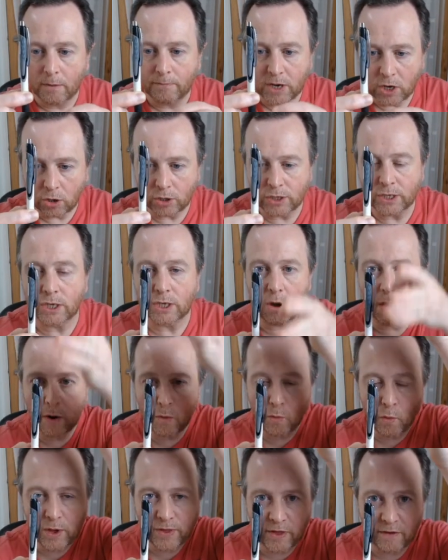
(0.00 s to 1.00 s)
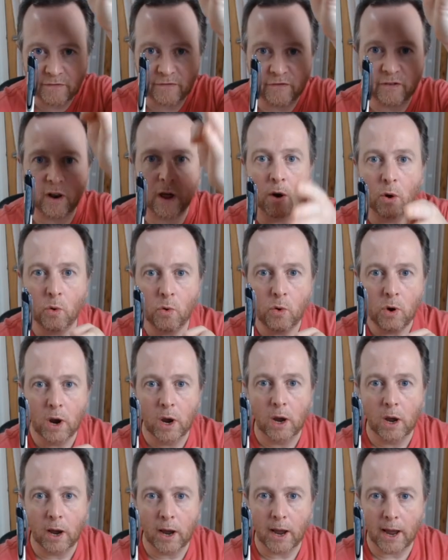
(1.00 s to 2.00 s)
Because it's going with the flow
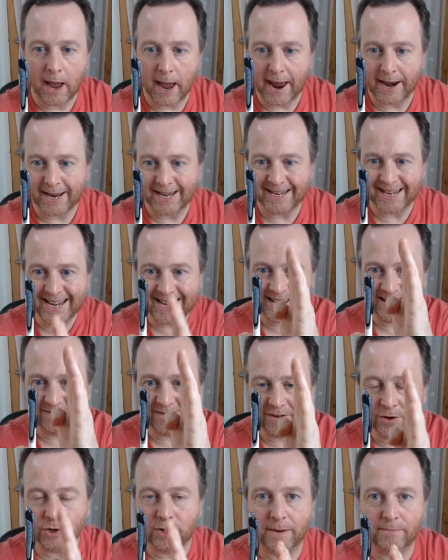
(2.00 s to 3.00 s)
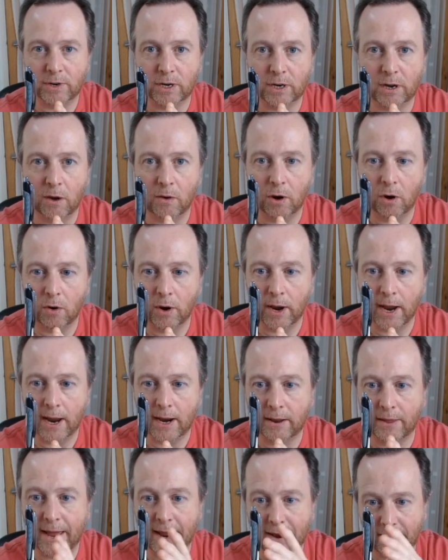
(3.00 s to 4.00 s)
and it's easy for a tram to go along
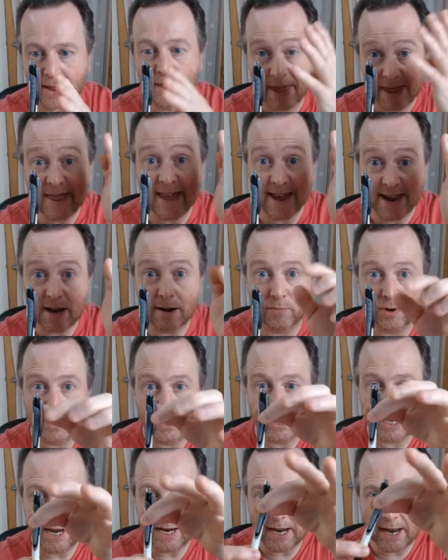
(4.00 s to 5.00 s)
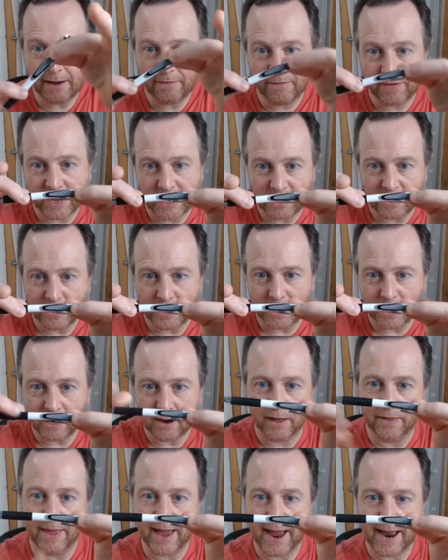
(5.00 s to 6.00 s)
it, then they can proceed. If they turned
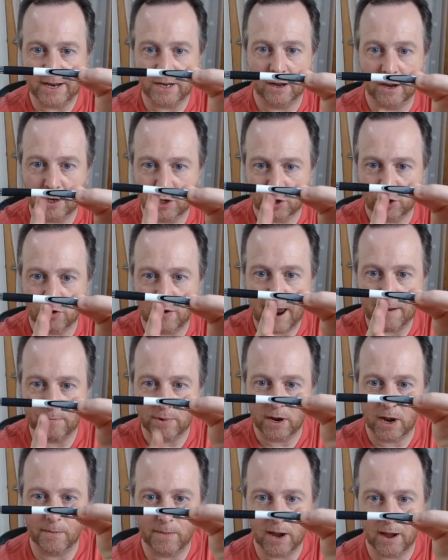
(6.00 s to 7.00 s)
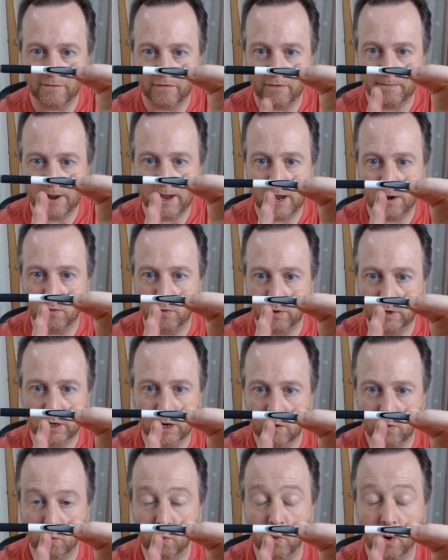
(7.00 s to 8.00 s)
it like that, a tram coming up from here
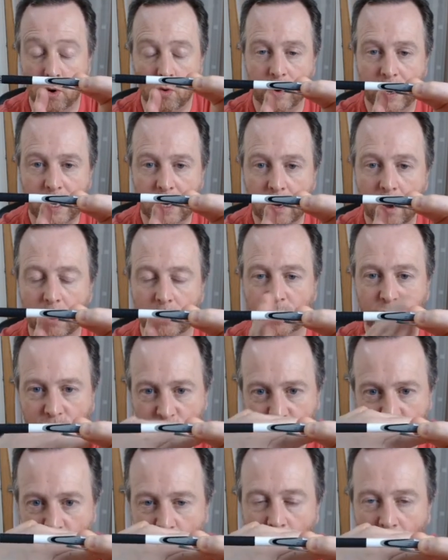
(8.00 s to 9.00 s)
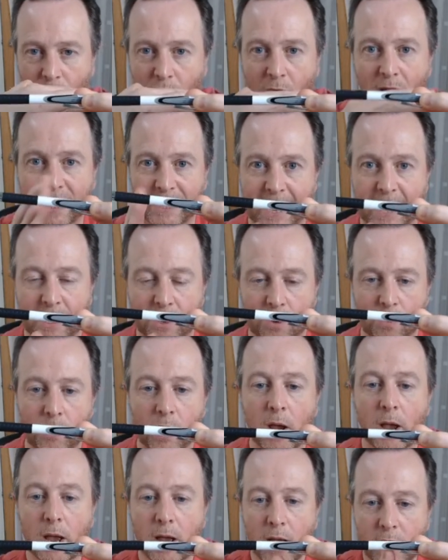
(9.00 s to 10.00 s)
would go, whoa, he can't just do a right
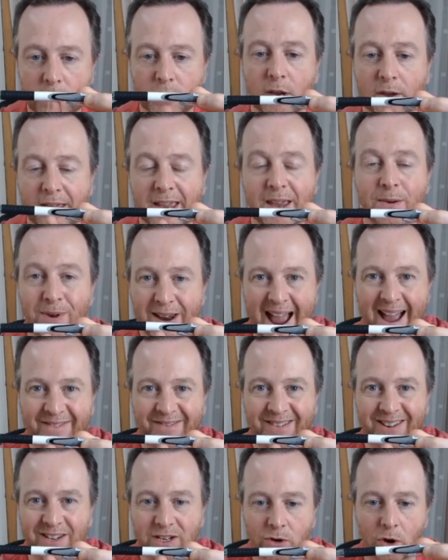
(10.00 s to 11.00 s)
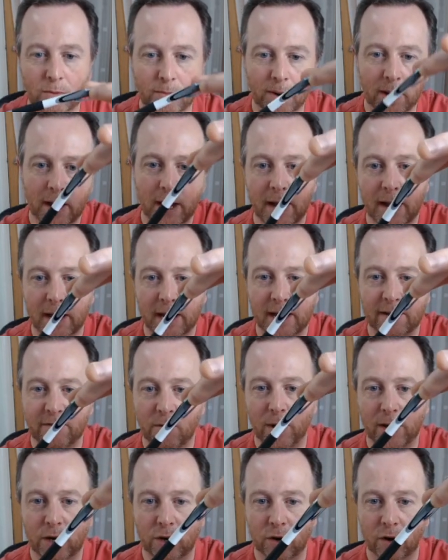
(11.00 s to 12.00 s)
angle, so he would have to stop. And
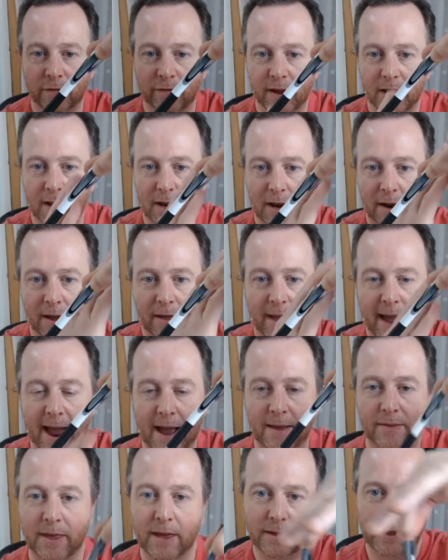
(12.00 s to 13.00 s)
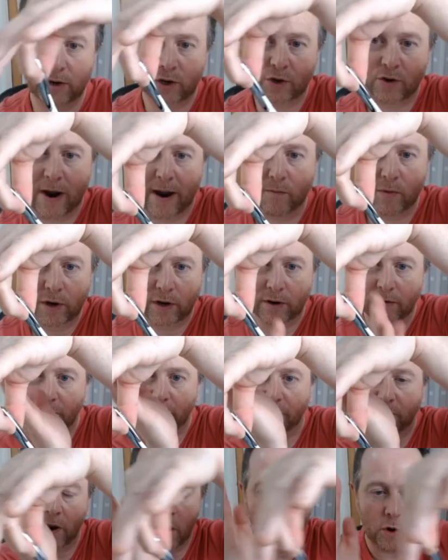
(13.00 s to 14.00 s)
if it went off like that, then the tram would
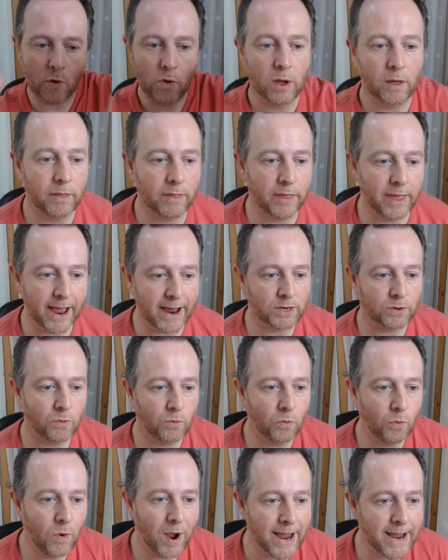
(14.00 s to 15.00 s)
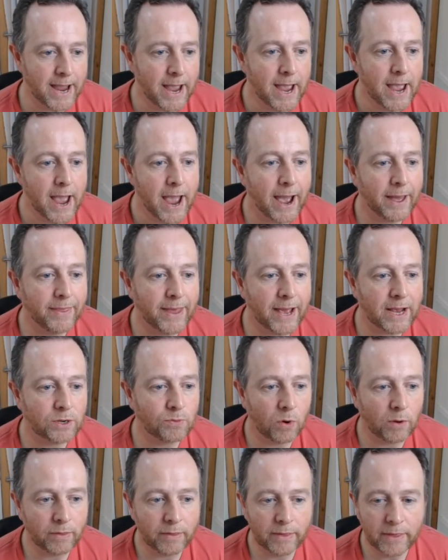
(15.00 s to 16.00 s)
flow that way. And
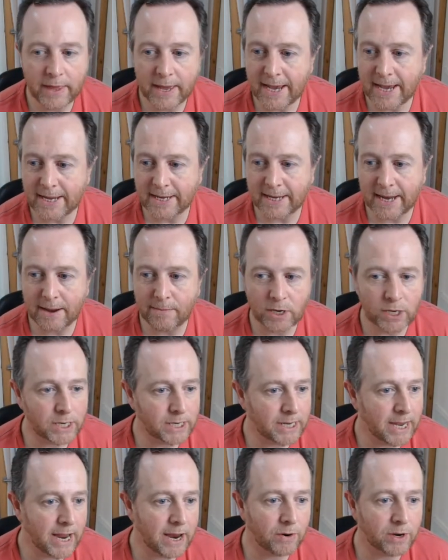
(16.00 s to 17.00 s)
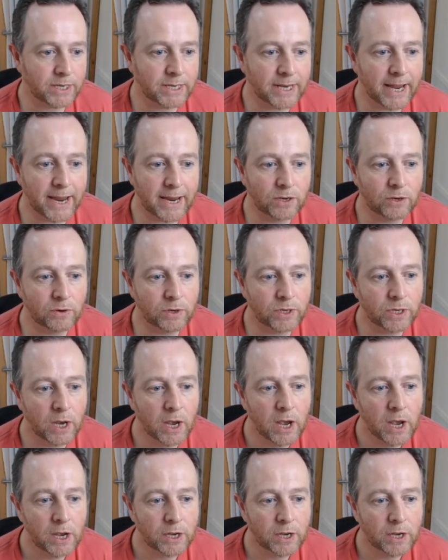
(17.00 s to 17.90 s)
that's what these images here are saying to us.